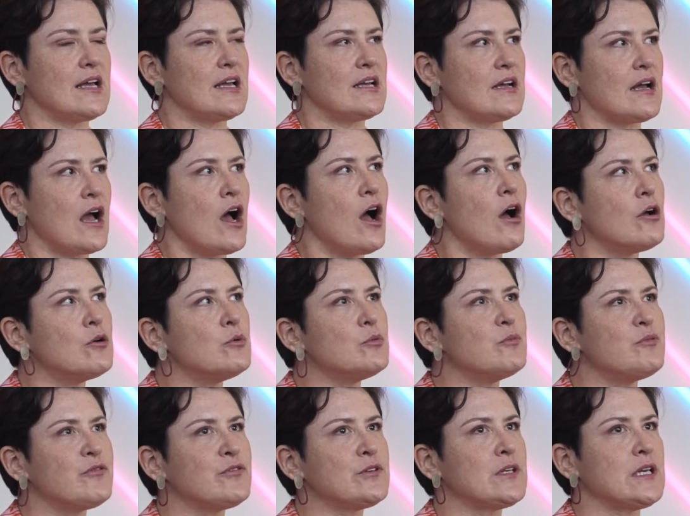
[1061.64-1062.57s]

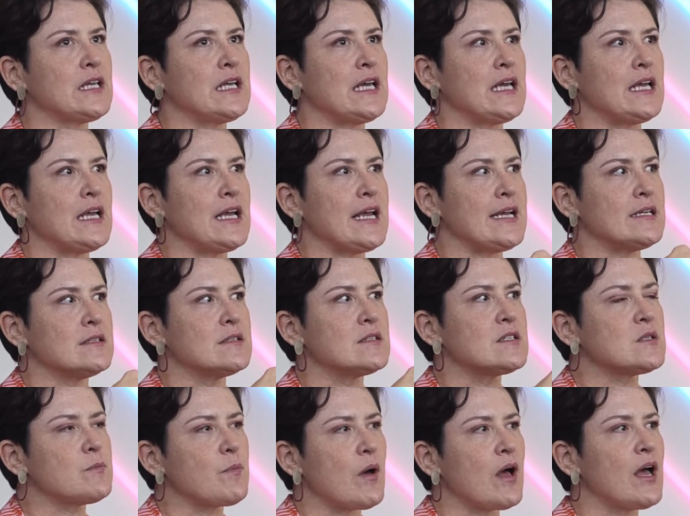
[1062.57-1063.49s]
hopefully
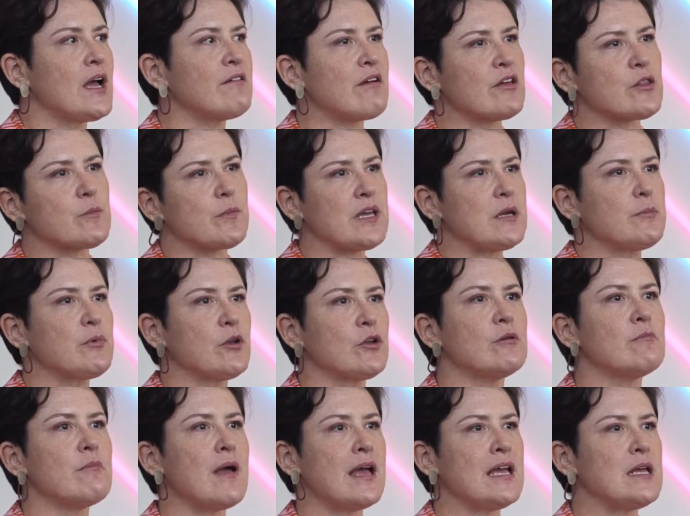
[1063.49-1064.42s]
inspire other people
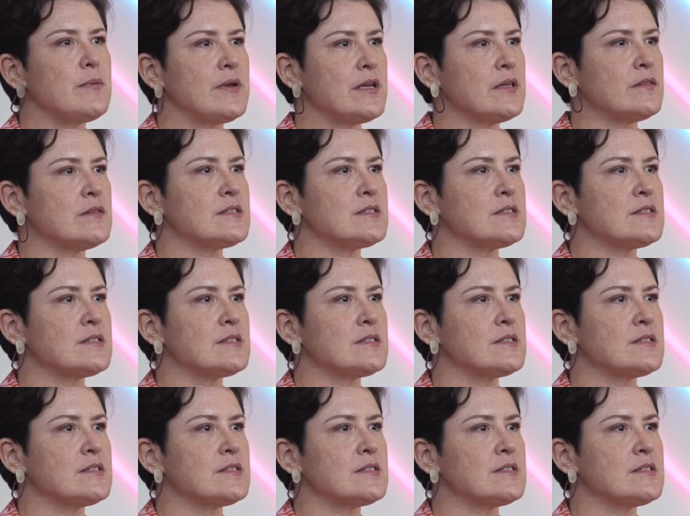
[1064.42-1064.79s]
who may be in the